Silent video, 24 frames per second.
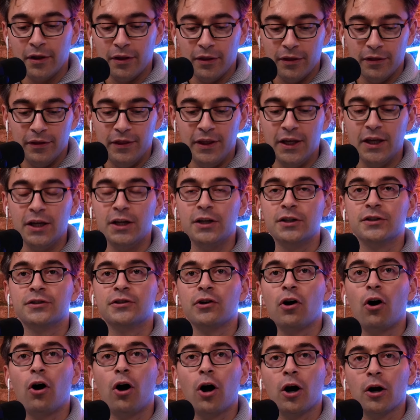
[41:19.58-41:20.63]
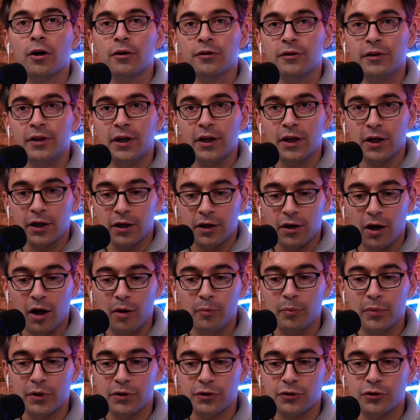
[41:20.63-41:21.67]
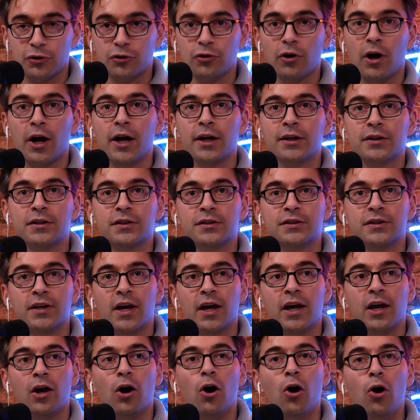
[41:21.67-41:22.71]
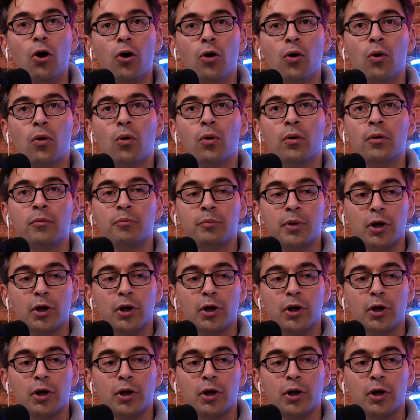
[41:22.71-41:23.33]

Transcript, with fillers: These are the incumbents trying to say, oh,